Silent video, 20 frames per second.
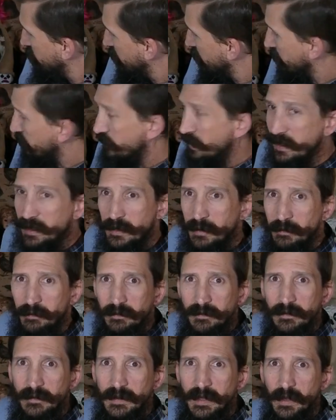fake fire
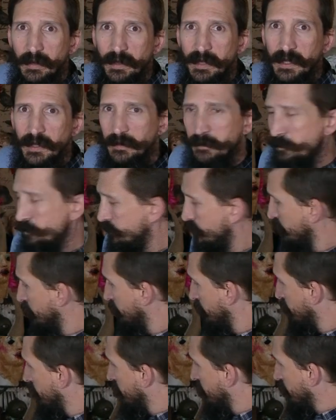down here
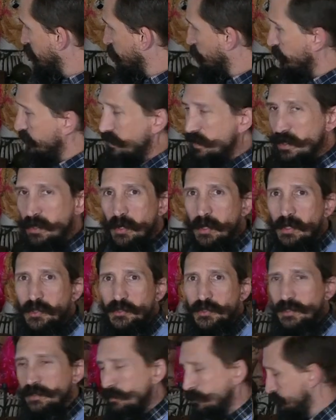with the
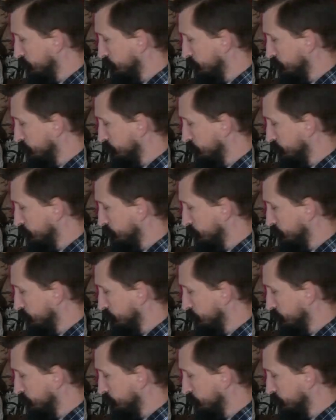cauldron,